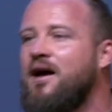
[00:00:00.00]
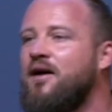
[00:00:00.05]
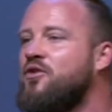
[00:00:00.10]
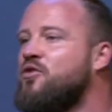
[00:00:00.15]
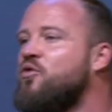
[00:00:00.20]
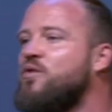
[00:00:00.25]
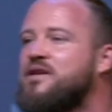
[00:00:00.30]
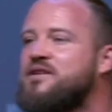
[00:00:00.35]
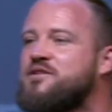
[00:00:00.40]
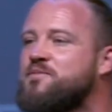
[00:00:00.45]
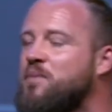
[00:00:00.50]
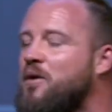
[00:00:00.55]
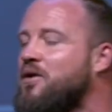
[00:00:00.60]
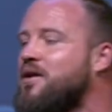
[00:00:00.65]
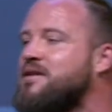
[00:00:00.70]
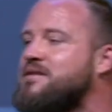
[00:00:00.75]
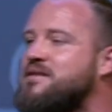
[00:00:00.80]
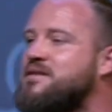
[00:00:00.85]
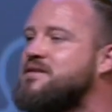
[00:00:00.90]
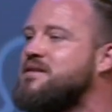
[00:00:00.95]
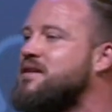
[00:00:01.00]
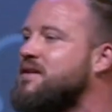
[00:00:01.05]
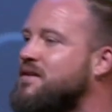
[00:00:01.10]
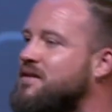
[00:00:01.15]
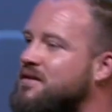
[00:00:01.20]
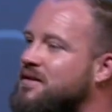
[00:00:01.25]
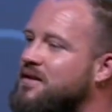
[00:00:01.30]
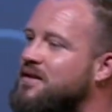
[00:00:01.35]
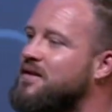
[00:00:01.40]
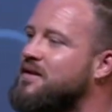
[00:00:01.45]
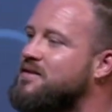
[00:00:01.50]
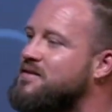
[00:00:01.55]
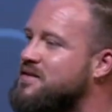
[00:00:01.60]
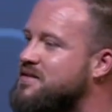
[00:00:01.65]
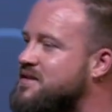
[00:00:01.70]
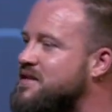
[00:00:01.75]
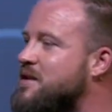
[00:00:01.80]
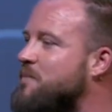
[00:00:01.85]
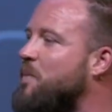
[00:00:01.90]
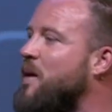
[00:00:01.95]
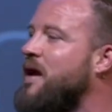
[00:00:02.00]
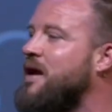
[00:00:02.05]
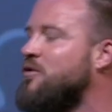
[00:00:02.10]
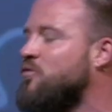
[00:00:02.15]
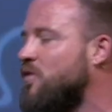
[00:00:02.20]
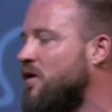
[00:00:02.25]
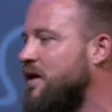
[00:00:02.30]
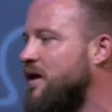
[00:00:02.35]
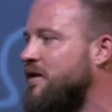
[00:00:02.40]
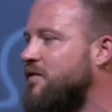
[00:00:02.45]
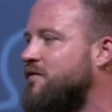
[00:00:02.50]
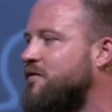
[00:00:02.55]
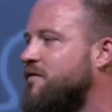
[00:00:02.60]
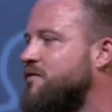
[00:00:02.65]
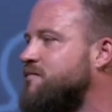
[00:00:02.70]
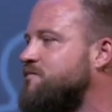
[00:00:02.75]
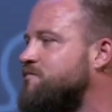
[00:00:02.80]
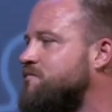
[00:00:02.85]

who experiences it to seek pain relief.